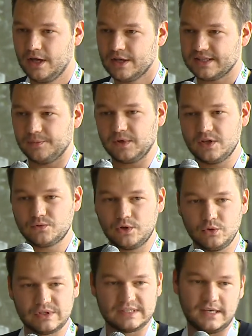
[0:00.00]
Sometimes when
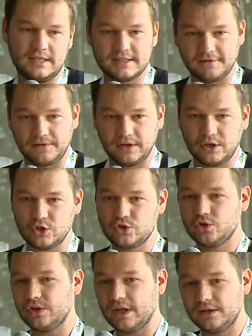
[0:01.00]
you say something, it's
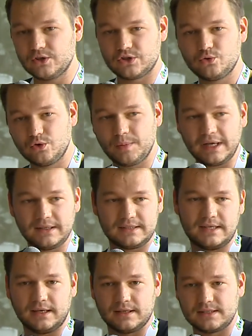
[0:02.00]
not understood by the
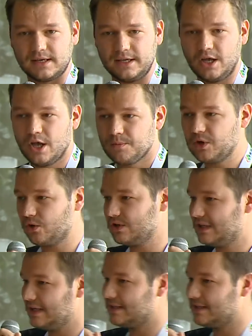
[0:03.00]
second side because they